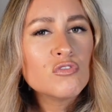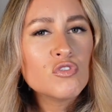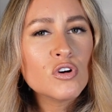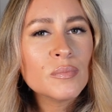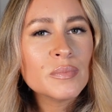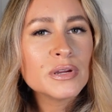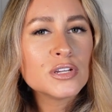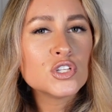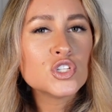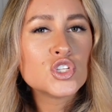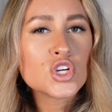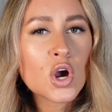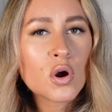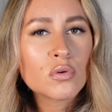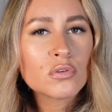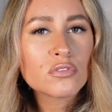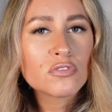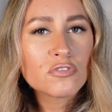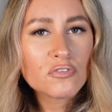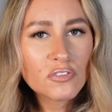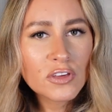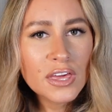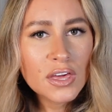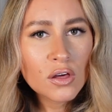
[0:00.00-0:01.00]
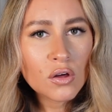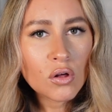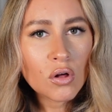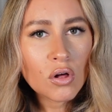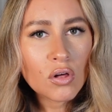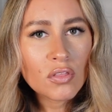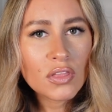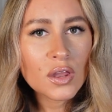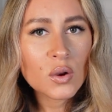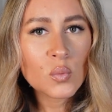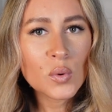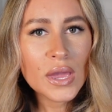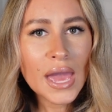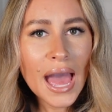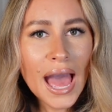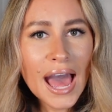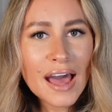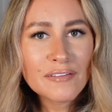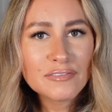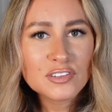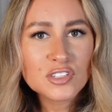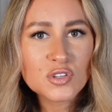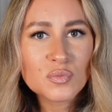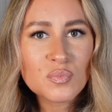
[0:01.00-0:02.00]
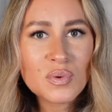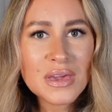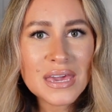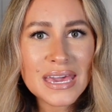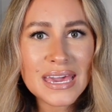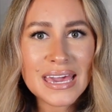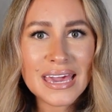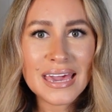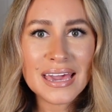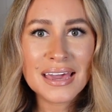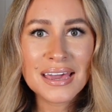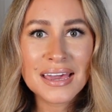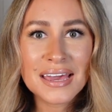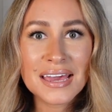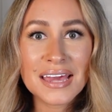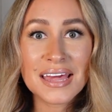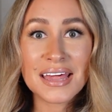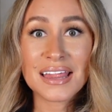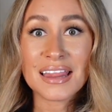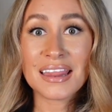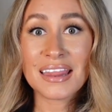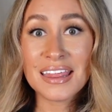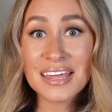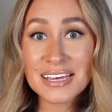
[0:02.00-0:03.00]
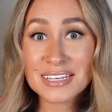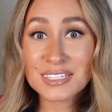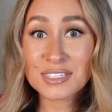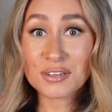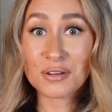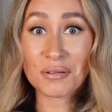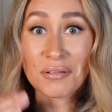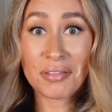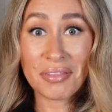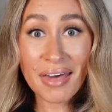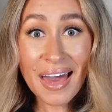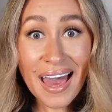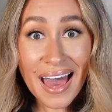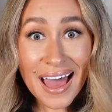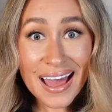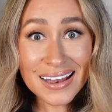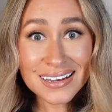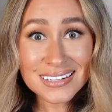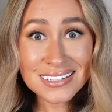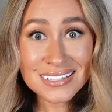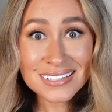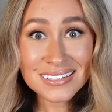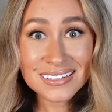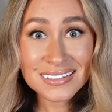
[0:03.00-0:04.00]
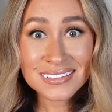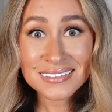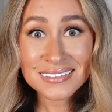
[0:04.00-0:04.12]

of women don't feel that we have to be this or that.